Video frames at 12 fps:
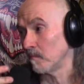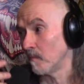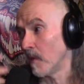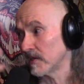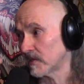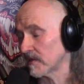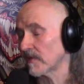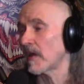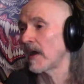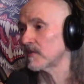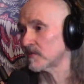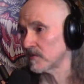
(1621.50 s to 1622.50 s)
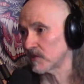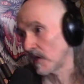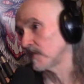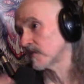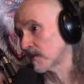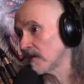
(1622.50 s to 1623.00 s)
much of the thanks to
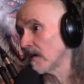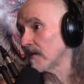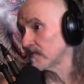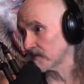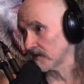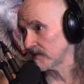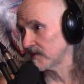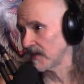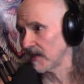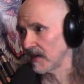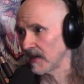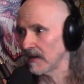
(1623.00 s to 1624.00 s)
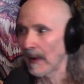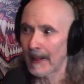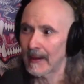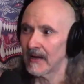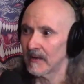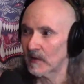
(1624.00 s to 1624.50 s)
Jason Constantine,
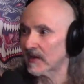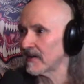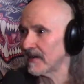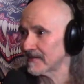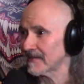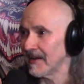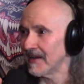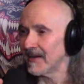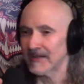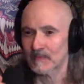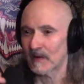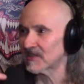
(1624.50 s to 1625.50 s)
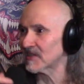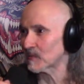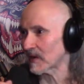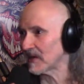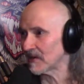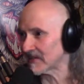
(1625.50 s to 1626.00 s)
because as much as
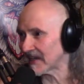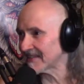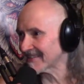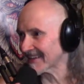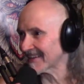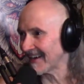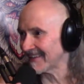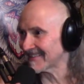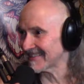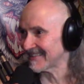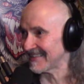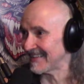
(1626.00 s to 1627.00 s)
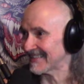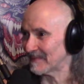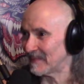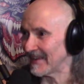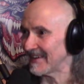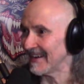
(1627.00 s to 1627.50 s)
we know Jason Constantine
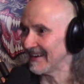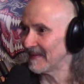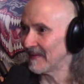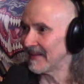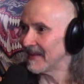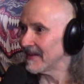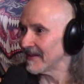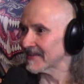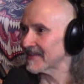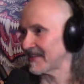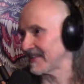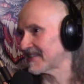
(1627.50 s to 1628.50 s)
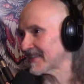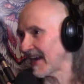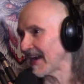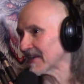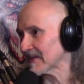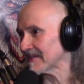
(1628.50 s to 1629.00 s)
could be a
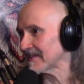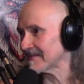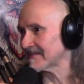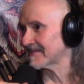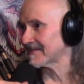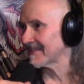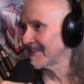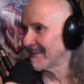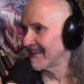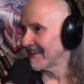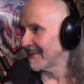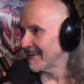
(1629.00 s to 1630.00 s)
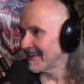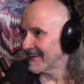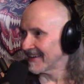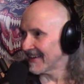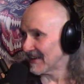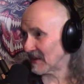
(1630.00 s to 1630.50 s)
cantankerous,
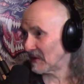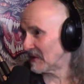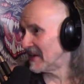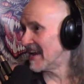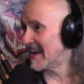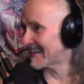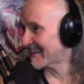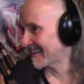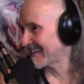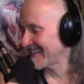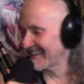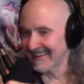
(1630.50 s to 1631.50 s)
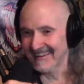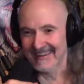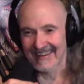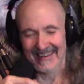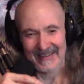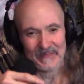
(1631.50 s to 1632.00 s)
unique
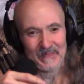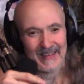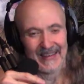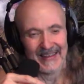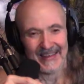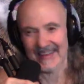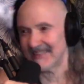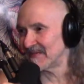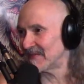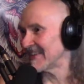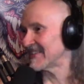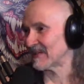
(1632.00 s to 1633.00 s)
individual.